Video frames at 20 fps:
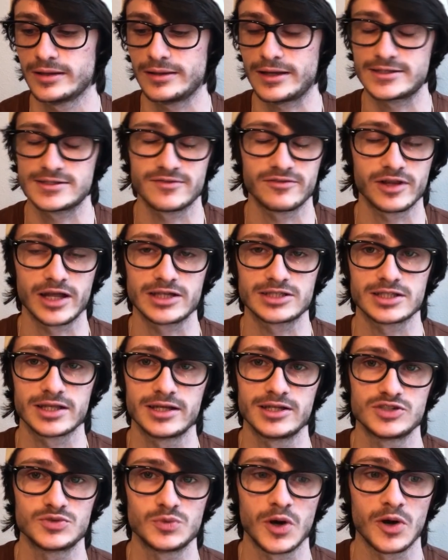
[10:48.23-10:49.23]
as a
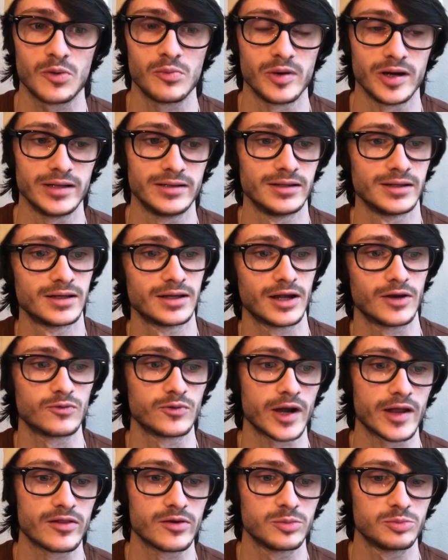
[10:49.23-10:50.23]
flashlight as well, but I'd
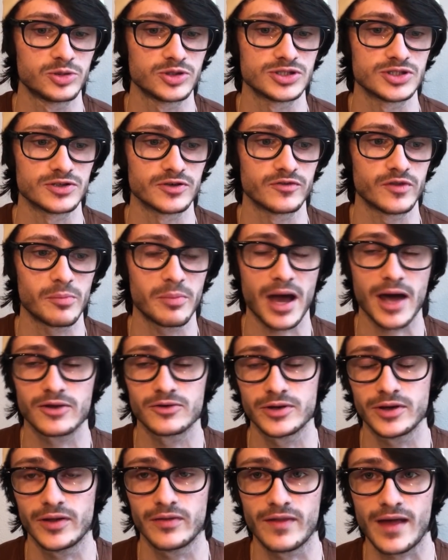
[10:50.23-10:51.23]
rather preserve the
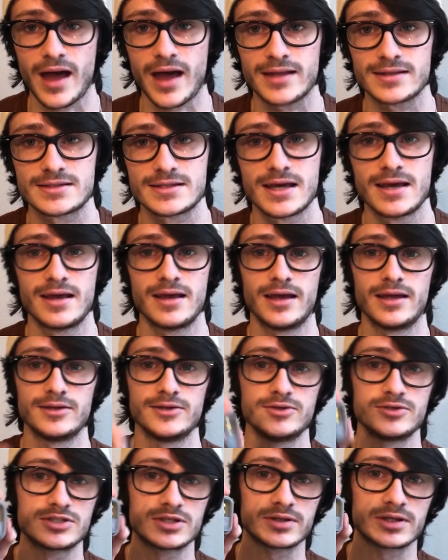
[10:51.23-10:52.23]
battery on that and
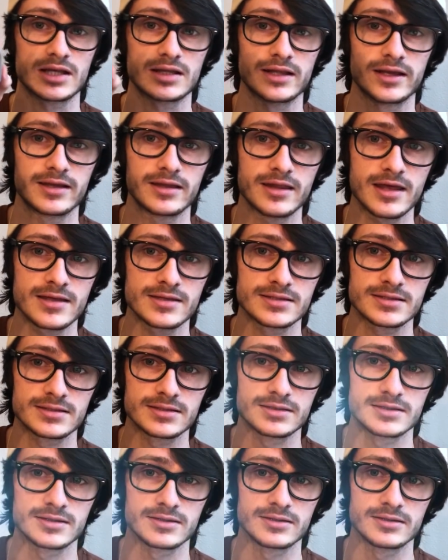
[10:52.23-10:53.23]
use something like this
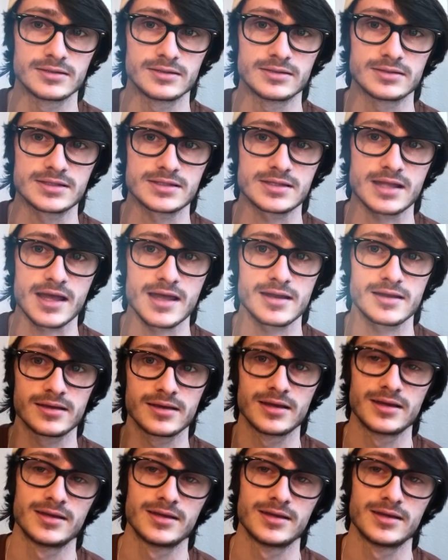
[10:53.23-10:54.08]
instead.